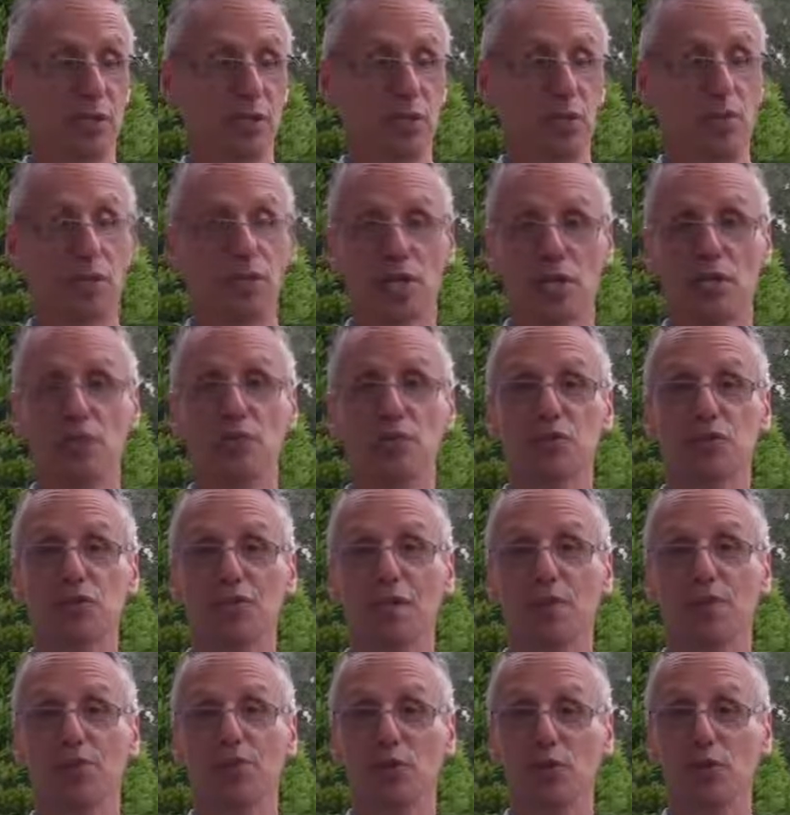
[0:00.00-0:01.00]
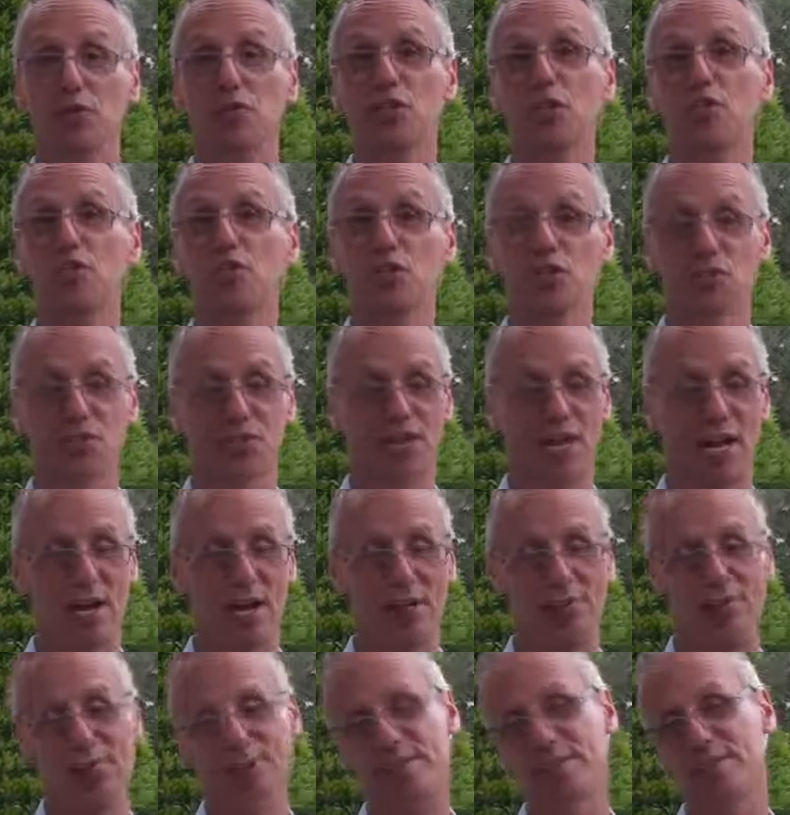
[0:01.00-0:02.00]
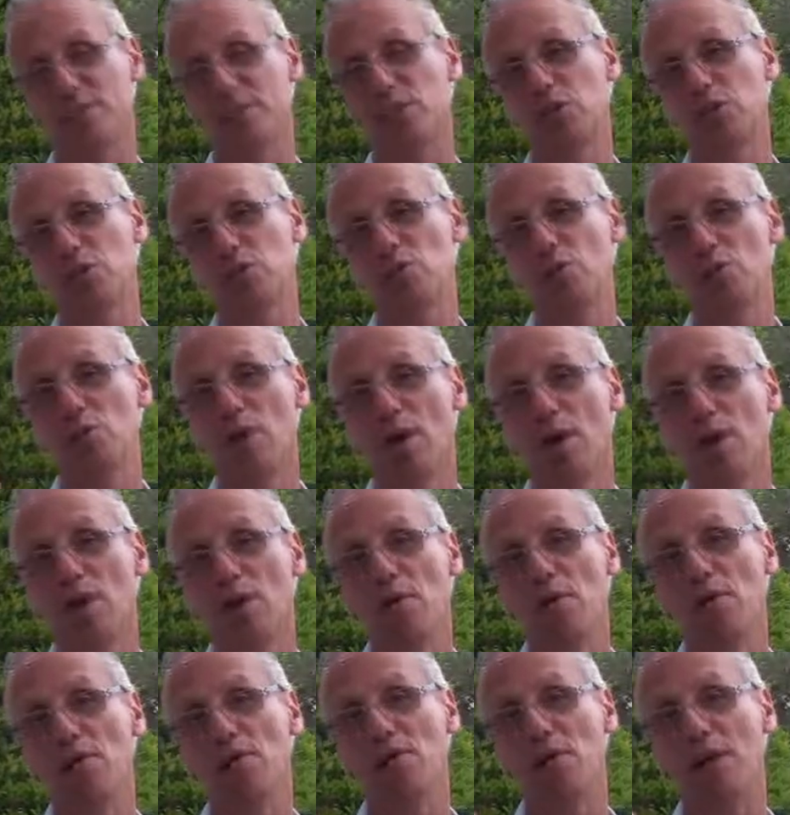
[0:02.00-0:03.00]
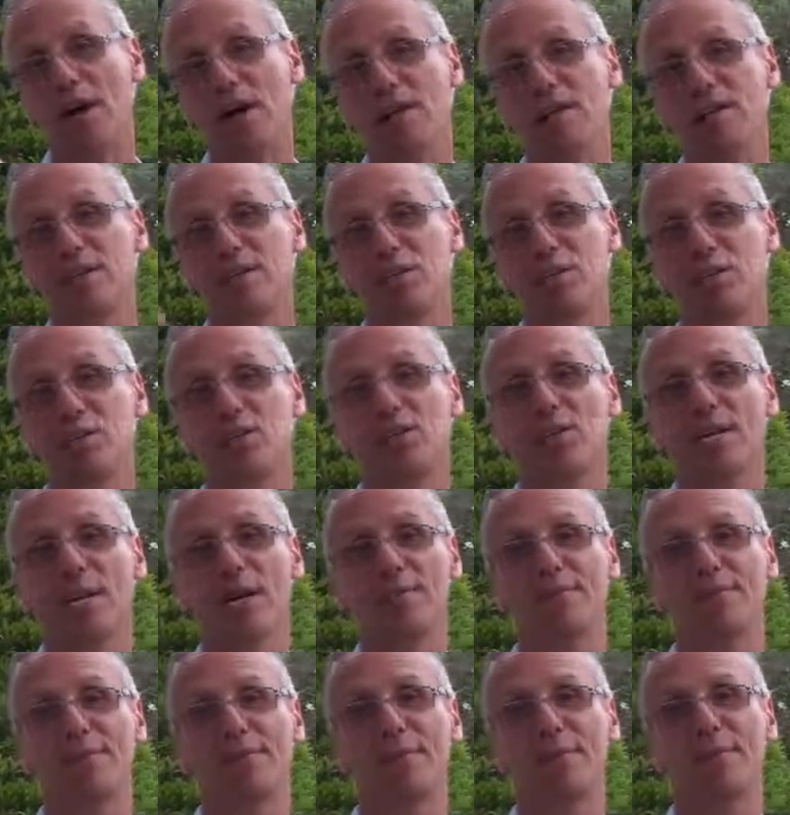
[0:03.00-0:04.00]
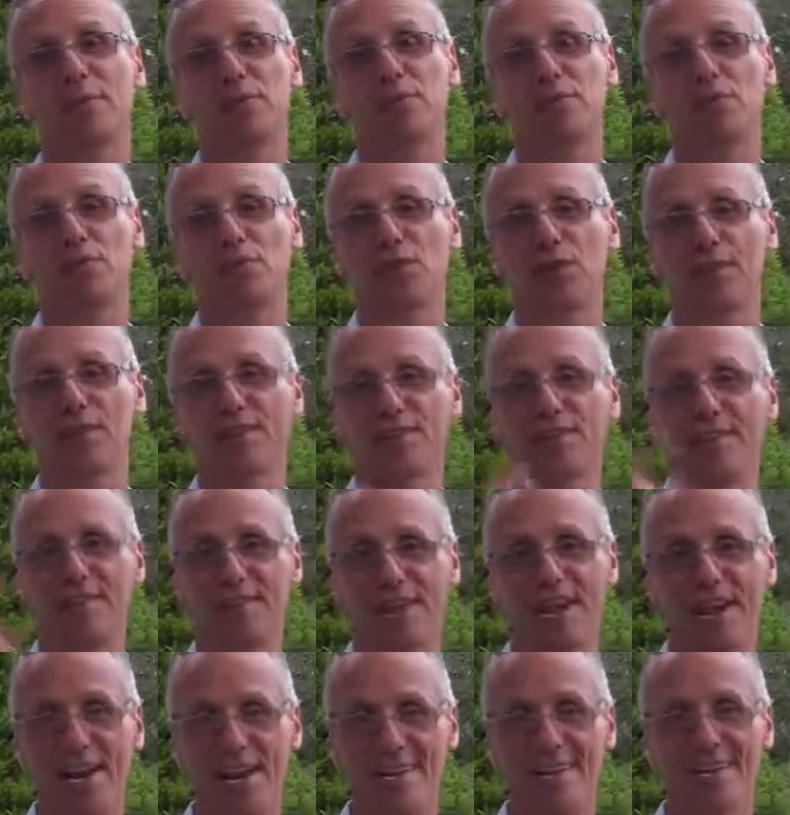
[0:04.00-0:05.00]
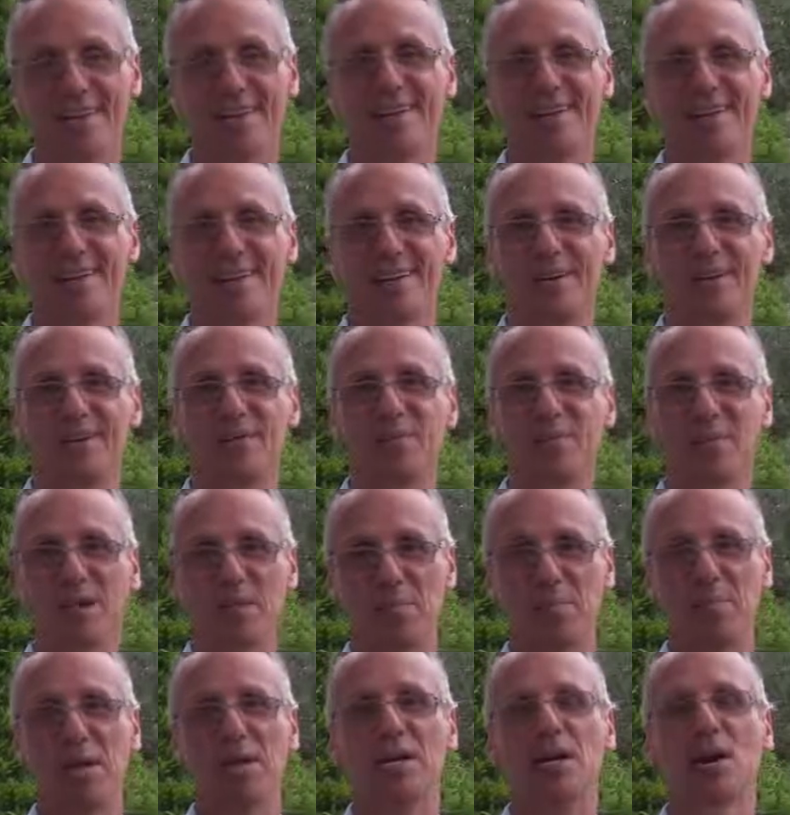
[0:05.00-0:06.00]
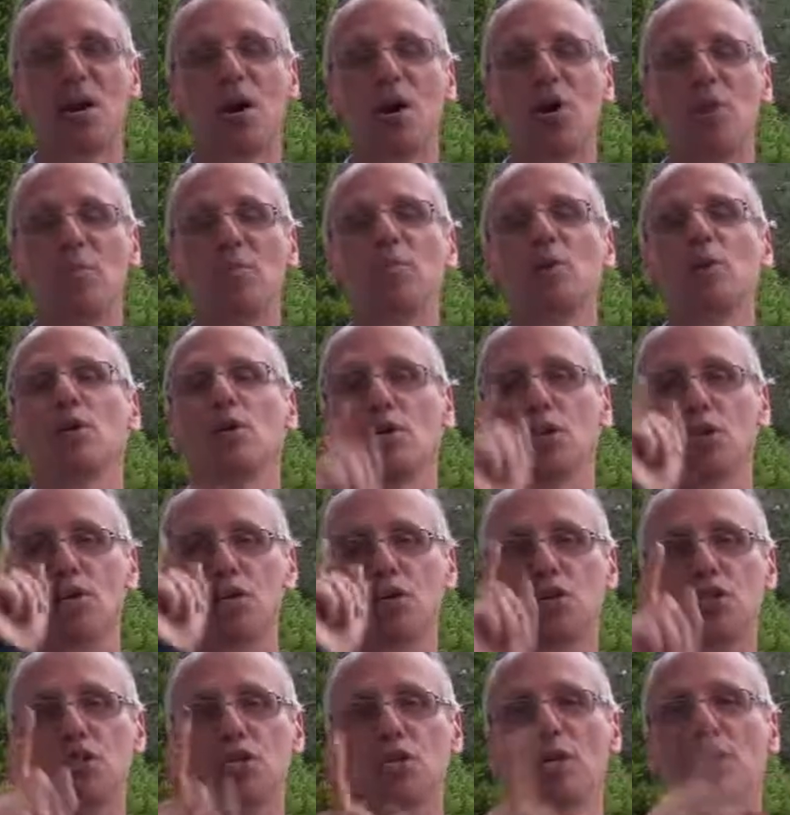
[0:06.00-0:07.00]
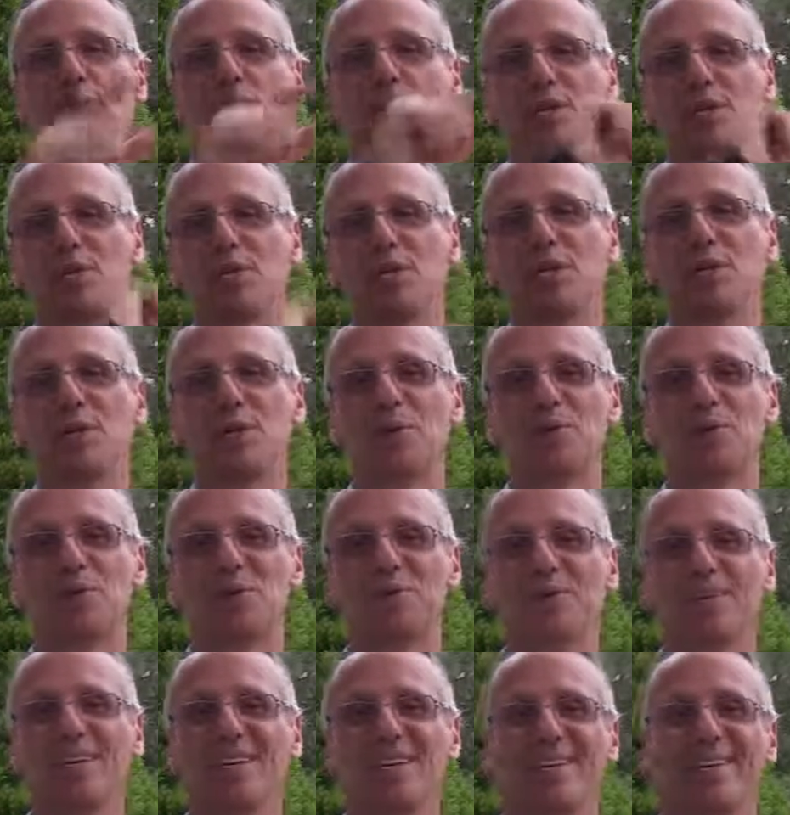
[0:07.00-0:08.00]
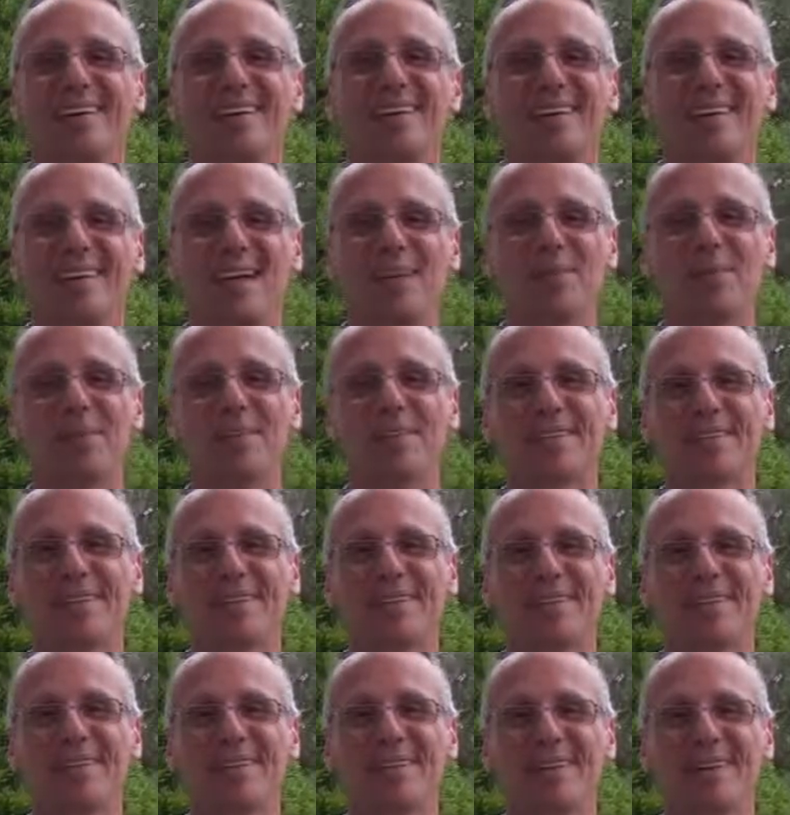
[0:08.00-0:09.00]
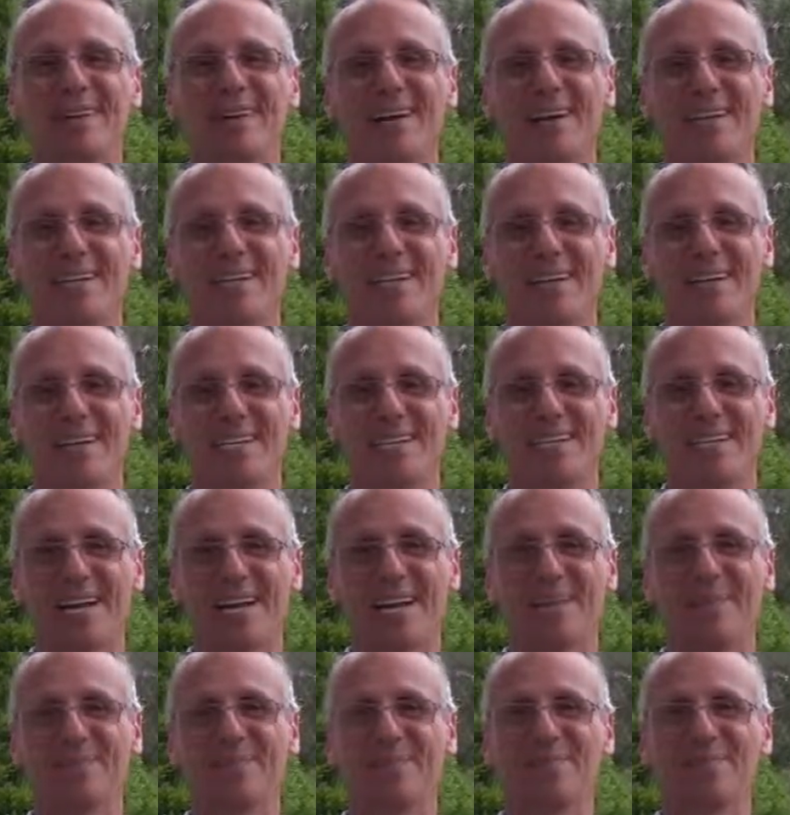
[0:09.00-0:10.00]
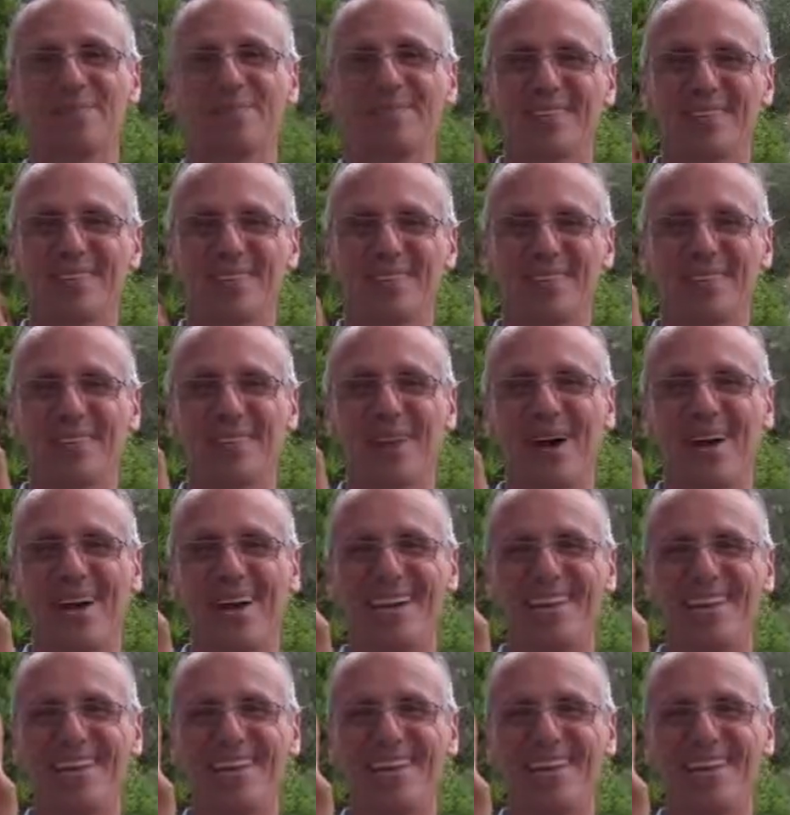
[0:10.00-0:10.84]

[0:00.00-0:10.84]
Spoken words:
to learn new stuff, to achieve new stuff, and to find new stuff that I need to fix. And then, when I'm back home, share it with you. And up until the next time, bye.